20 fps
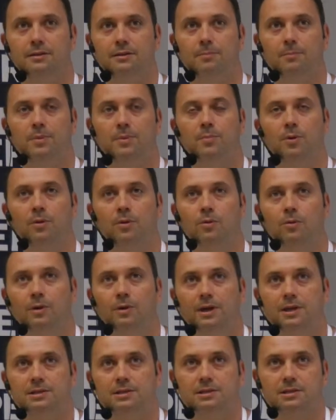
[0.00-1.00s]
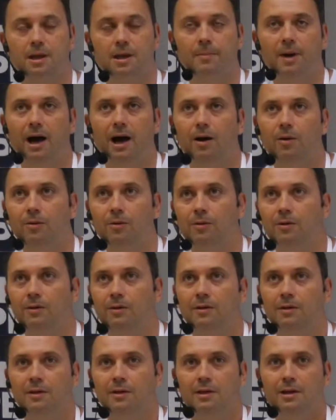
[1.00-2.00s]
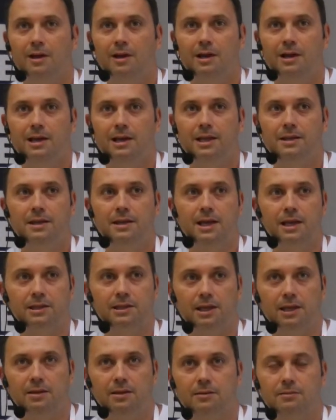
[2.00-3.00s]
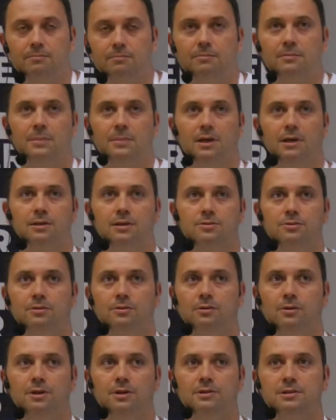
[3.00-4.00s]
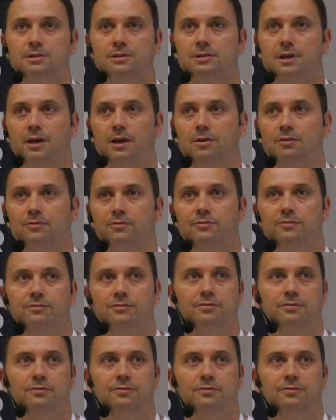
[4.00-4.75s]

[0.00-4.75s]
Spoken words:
the people who is somehow leading a team? So it's kind of